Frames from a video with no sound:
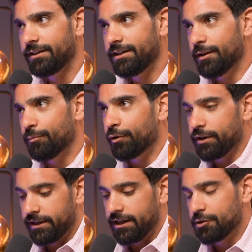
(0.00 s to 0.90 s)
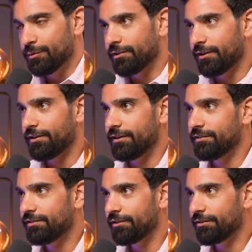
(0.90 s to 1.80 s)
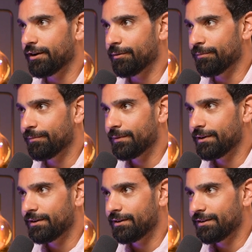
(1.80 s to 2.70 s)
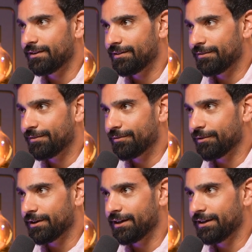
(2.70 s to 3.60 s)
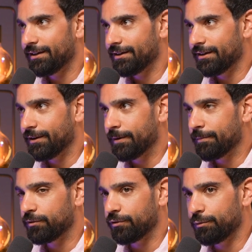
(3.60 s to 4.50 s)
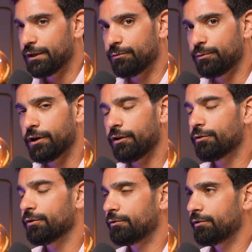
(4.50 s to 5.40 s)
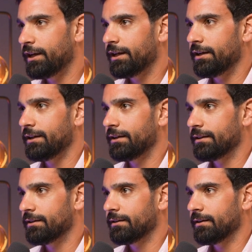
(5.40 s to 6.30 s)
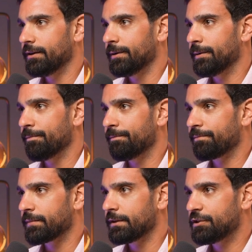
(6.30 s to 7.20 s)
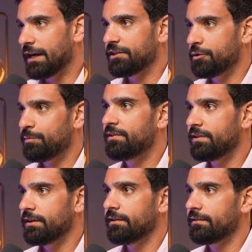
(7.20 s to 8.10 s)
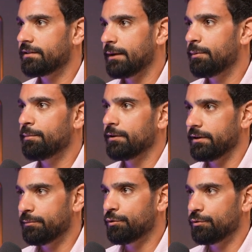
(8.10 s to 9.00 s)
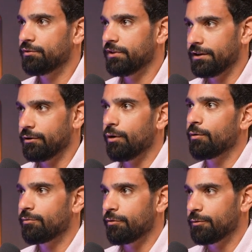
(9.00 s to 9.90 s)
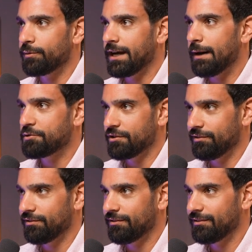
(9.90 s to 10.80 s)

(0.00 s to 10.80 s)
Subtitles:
get more engagement on their Instagram. Right. So we all know today ChatGPT is capable in producing long form captions,